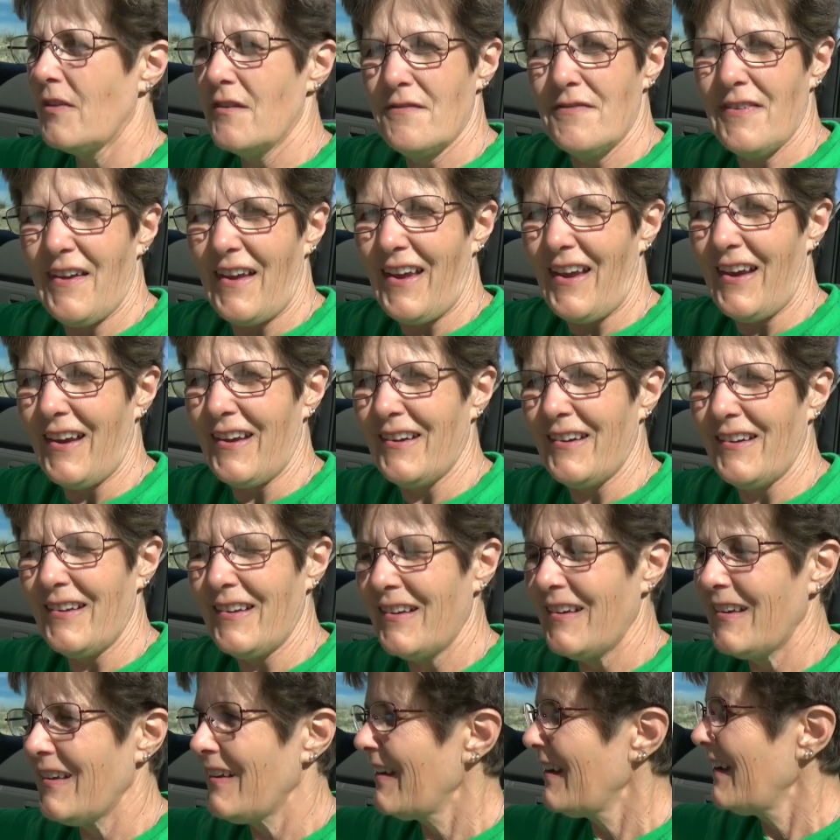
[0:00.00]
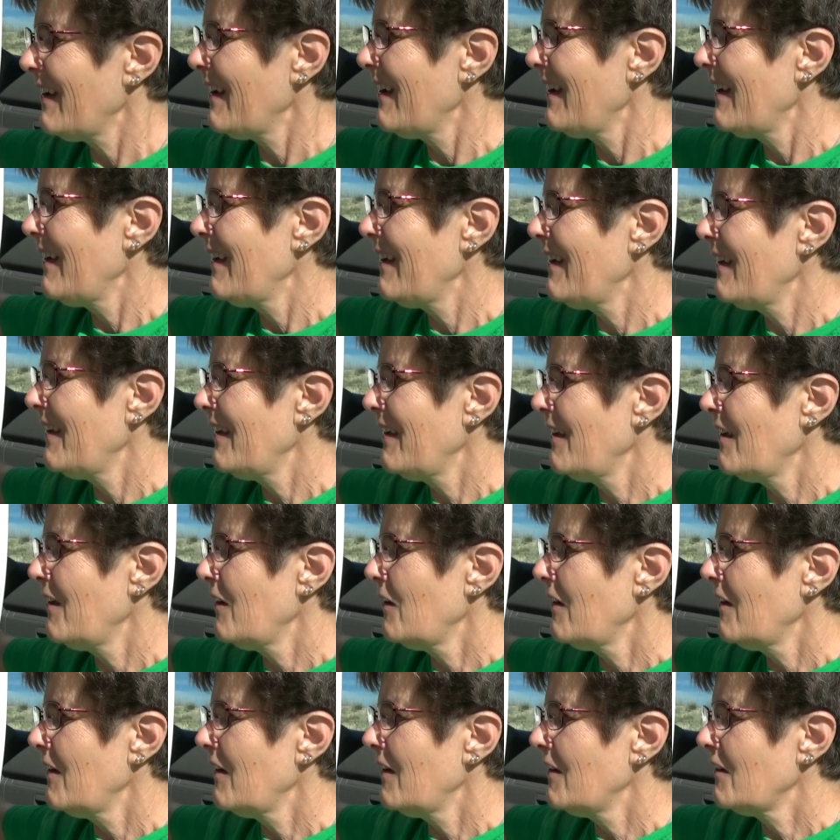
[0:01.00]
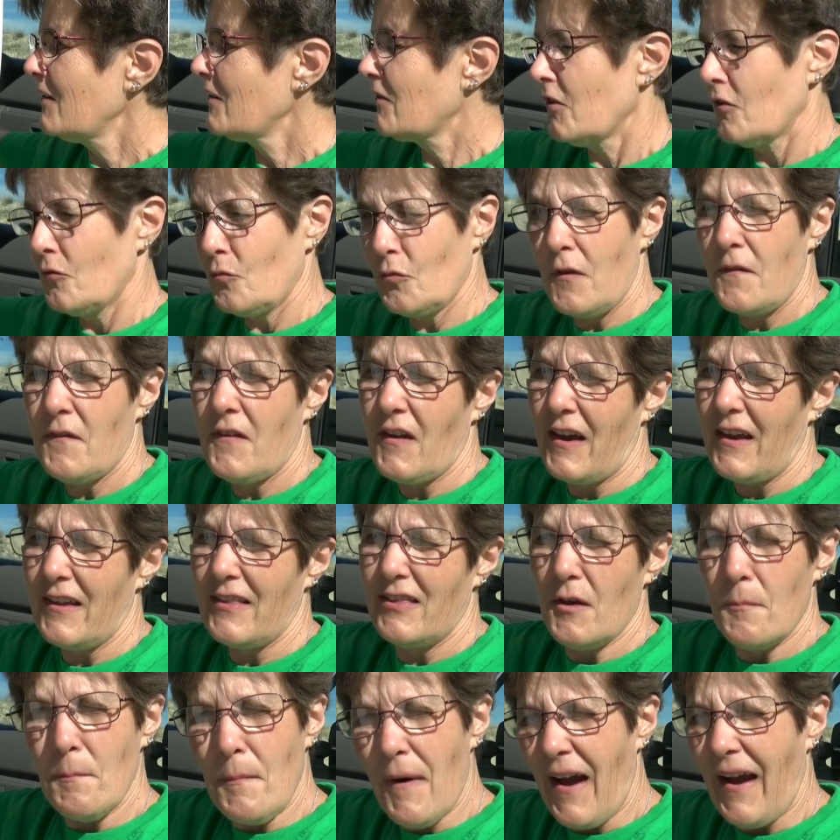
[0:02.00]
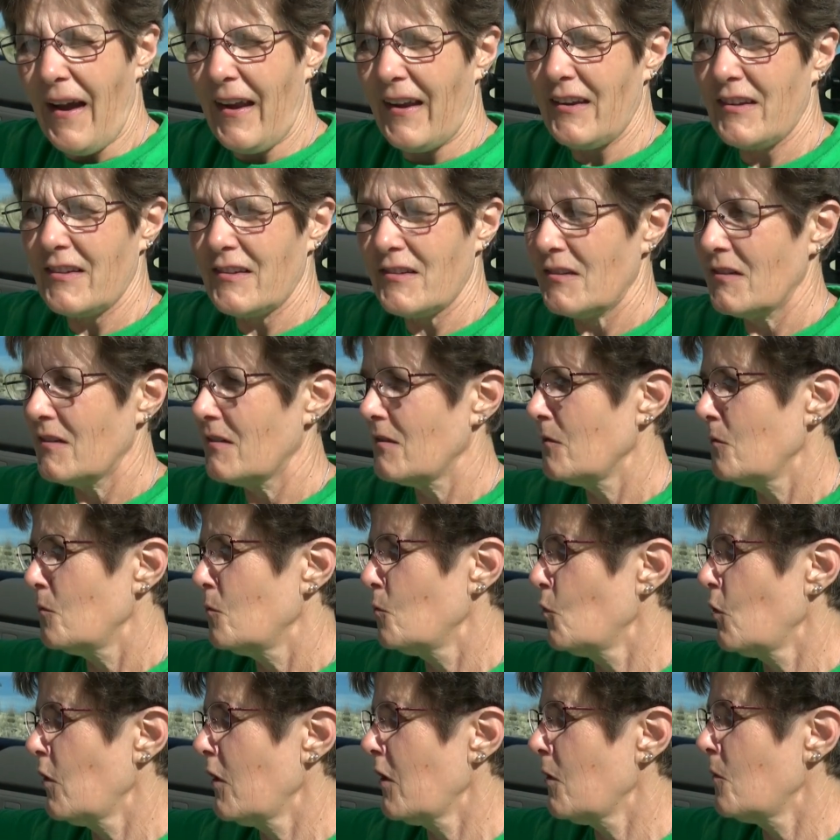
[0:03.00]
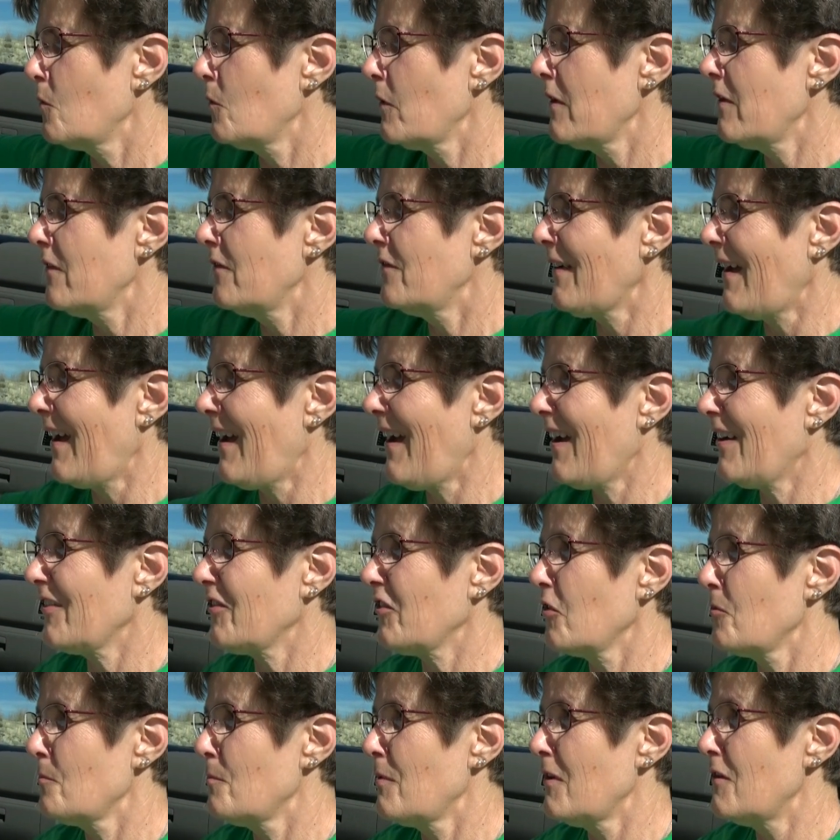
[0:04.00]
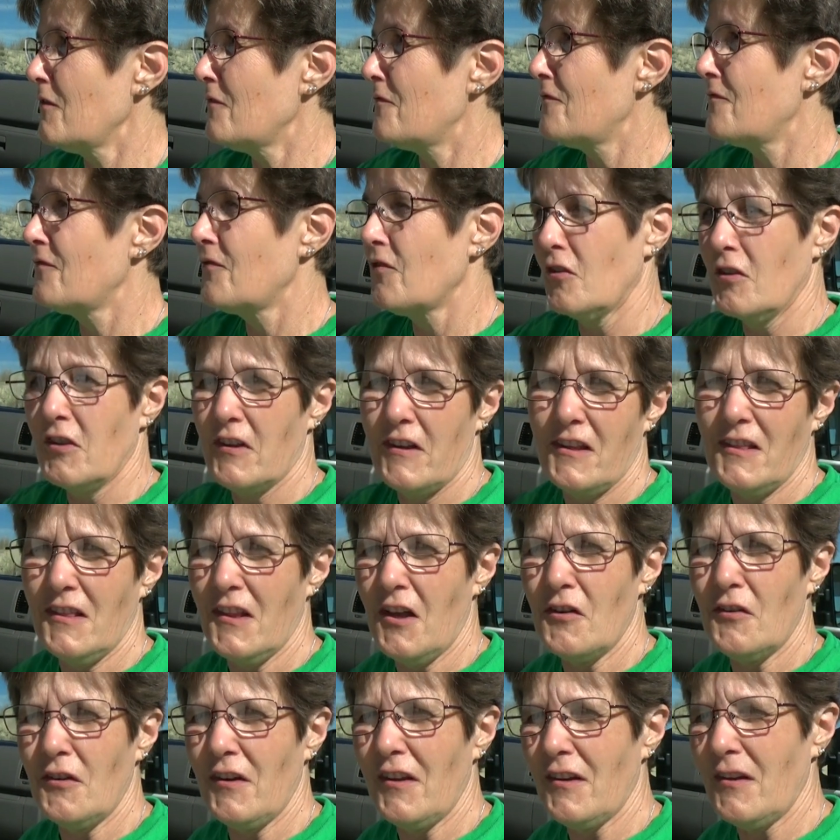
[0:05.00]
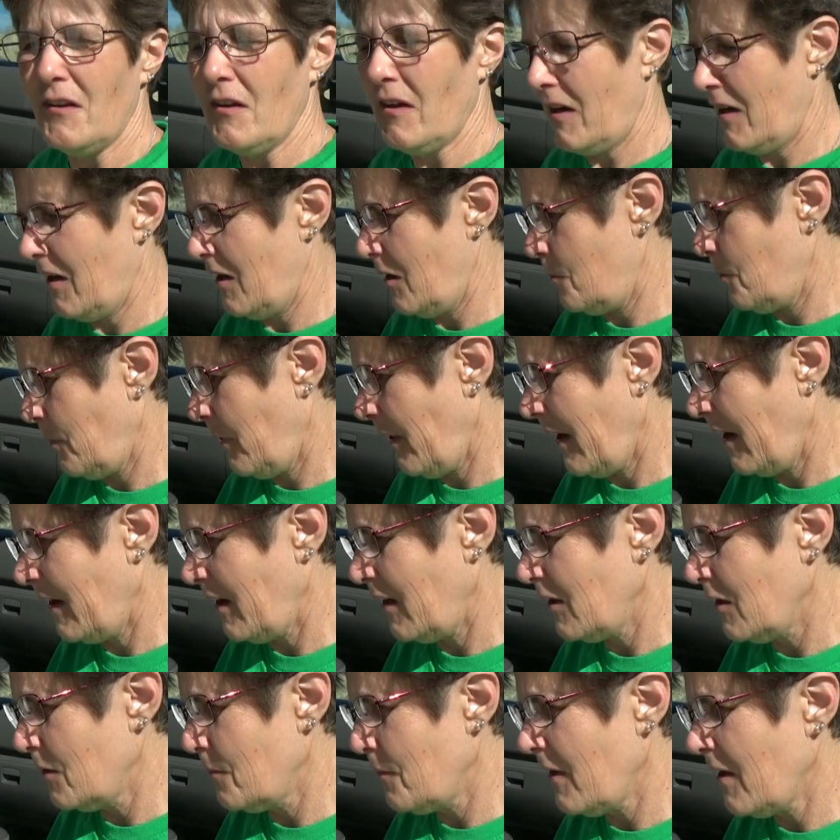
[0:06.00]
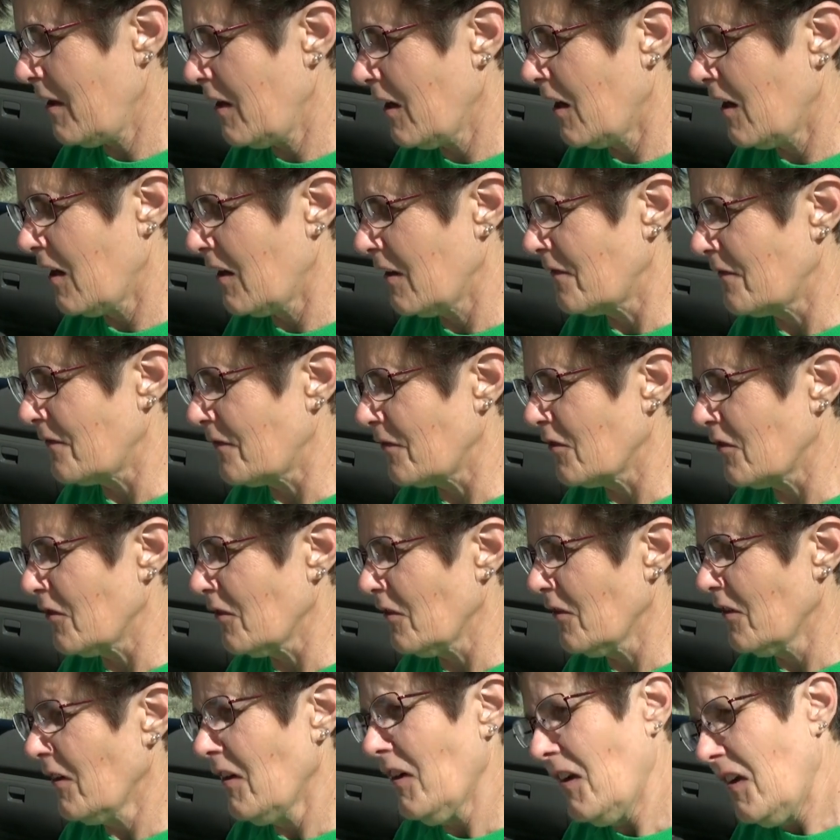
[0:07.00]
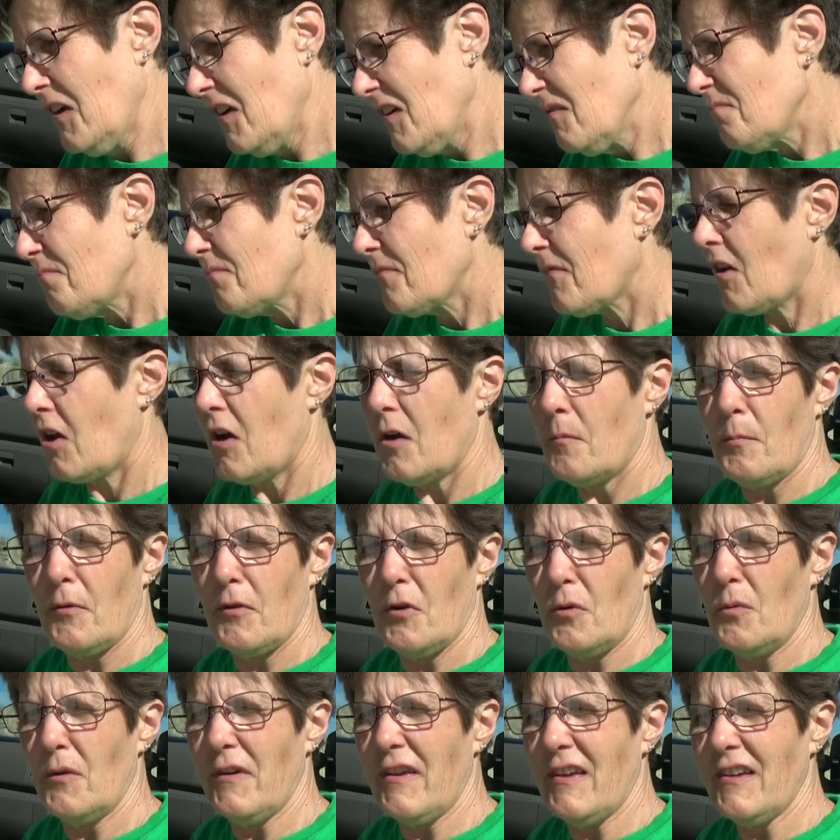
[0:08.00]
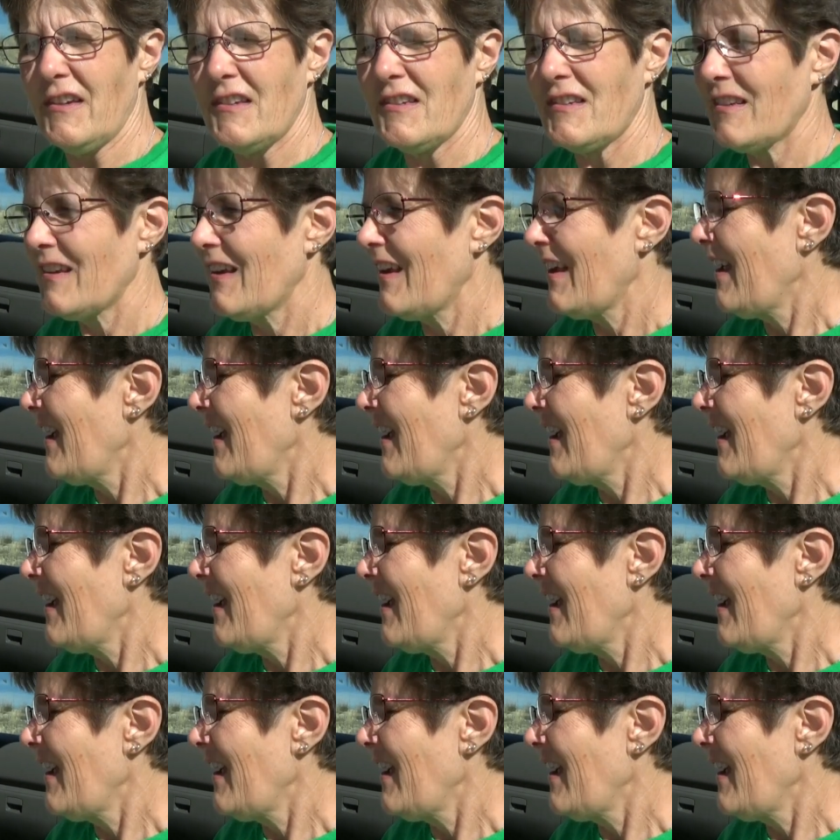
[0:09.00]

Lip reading: the van since we've gotten the bikes, where we've actually been fully loaded, planning to be gone for a couple of weeks.